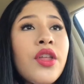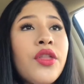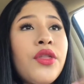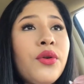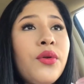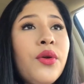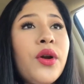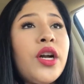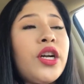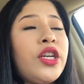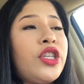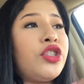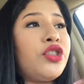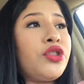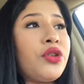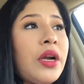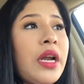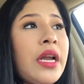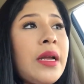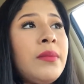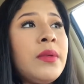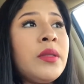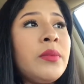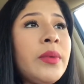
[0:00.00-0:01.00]
through her
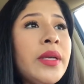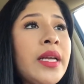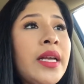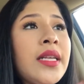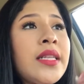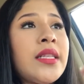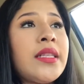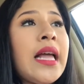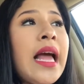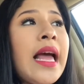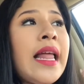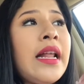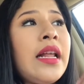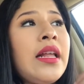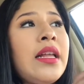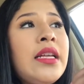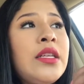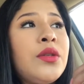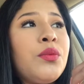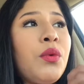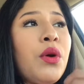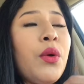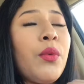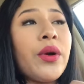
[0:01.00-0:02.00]
dreams because that
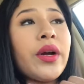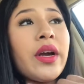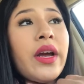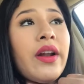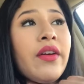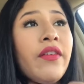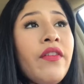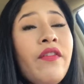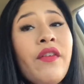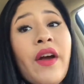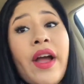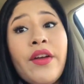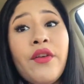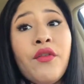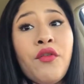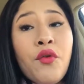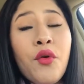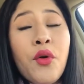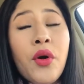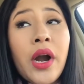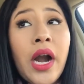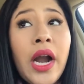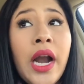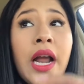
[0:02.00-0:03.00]
is what we're gonna fight
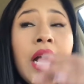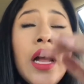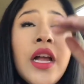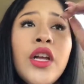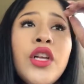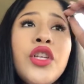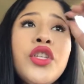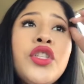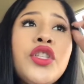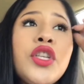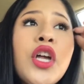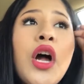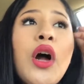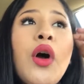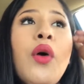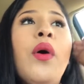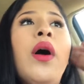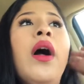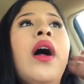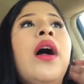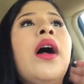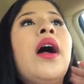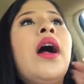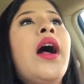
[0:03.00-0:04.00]
for so